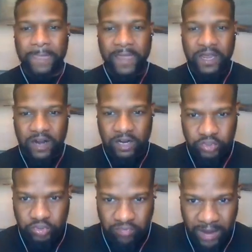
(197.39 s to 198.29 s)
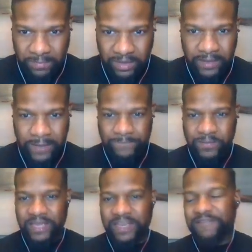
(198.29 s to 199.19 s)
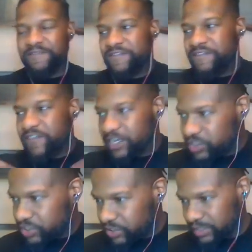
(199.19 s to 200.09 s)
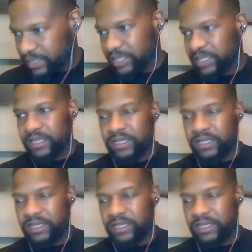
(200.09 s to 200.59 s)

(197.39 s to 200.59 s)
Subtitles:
and our trauma, and eventually